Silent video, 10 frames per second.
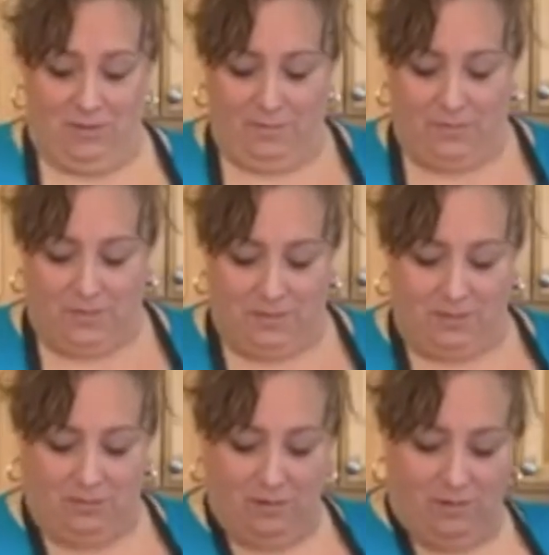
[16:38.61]
Whoops,
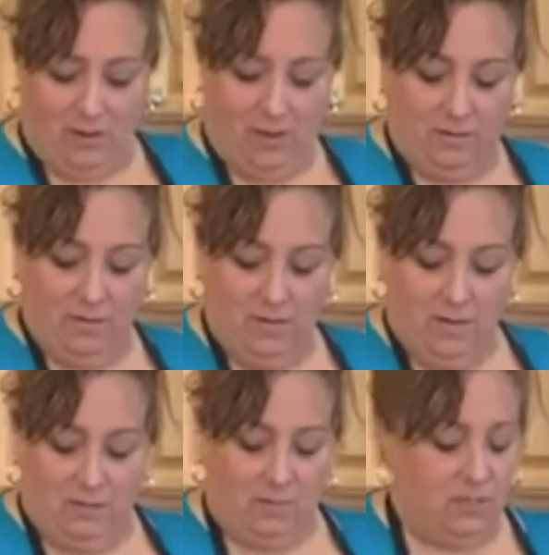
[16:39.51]
throwing it around.
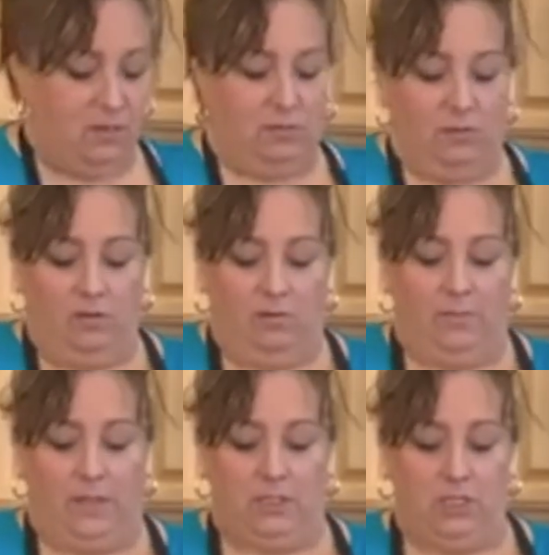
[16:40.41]
Just going to throw a little
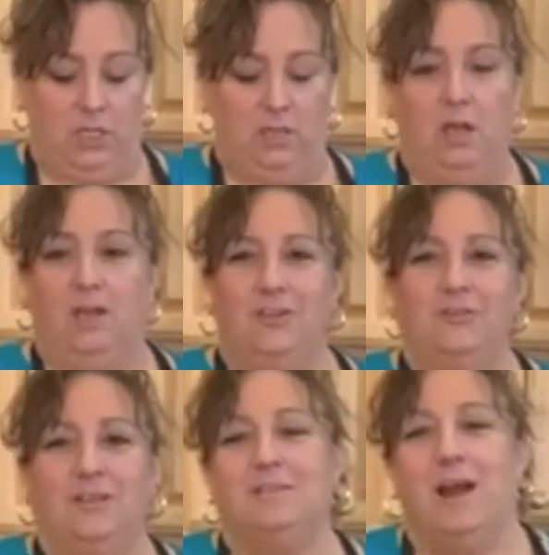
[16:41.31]
bunch in.
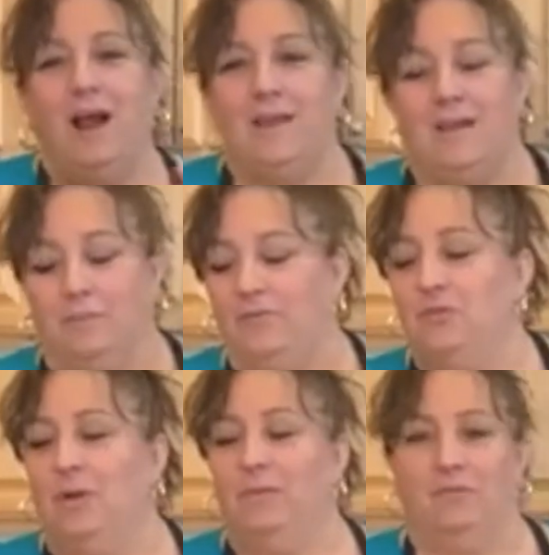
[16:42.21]
You can tie it up if
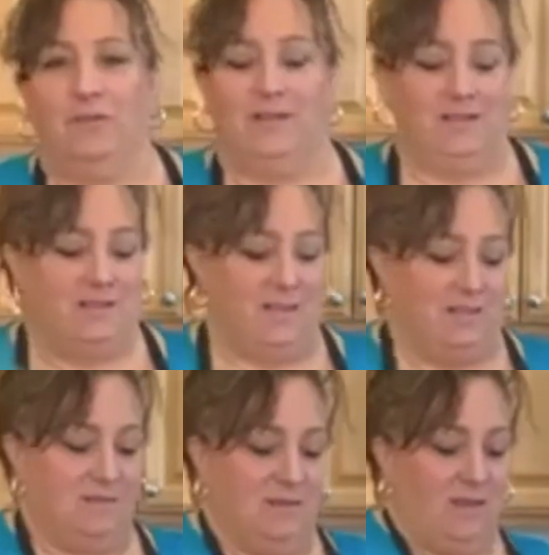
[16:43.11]
you want, but really it
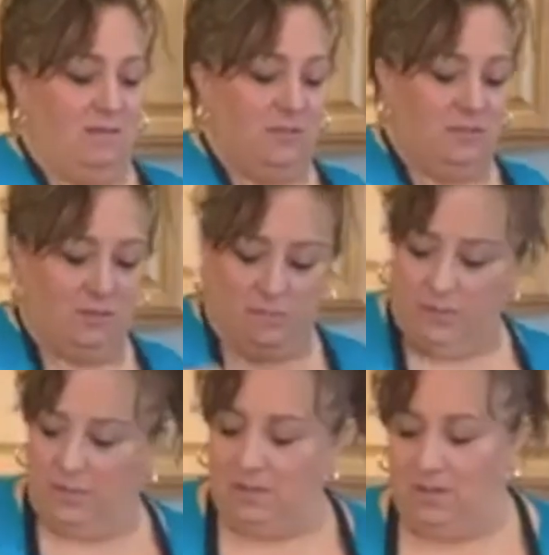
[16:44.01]
stays together. I'm just going to
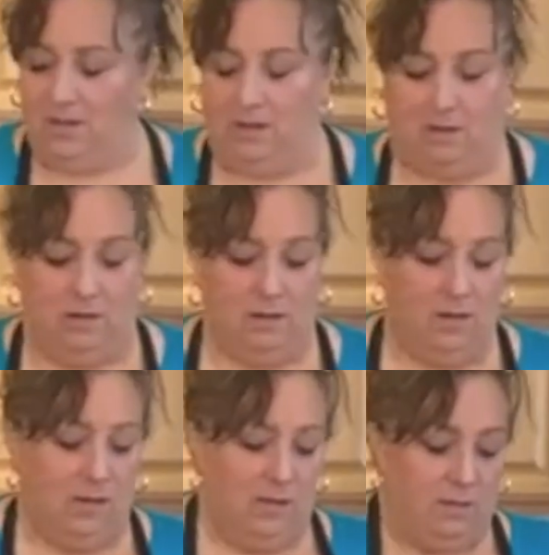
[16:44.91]
put it in here,
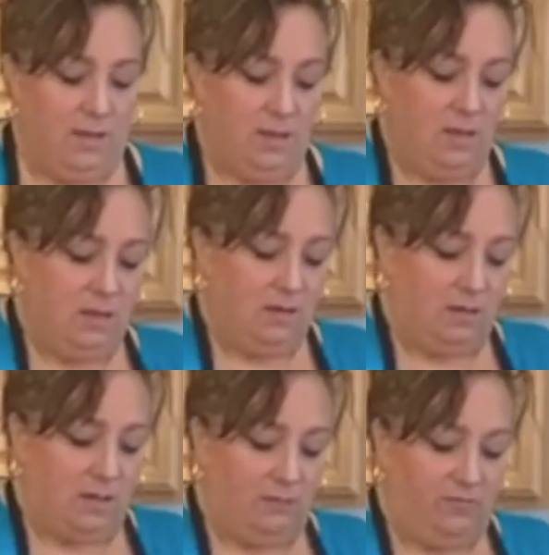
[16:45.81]
lay it in here to
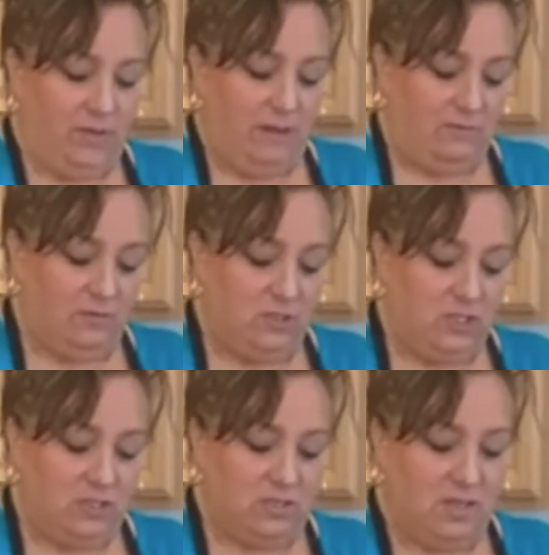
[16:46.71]
let the flavors
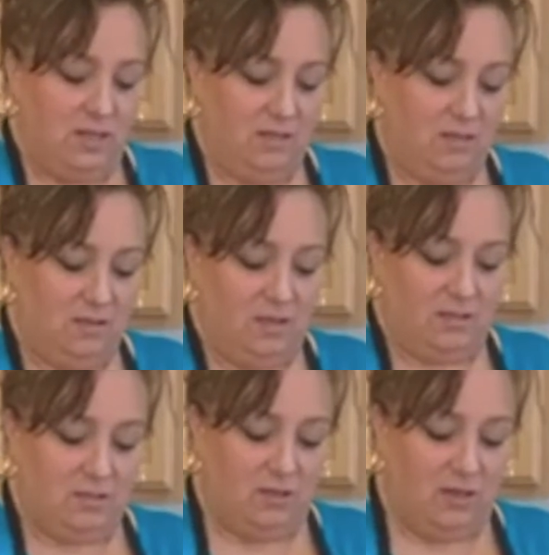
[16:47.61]
just get into that
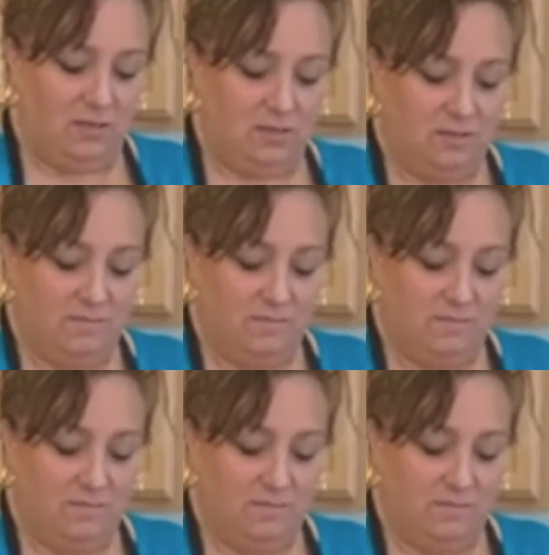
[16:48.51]
sauce.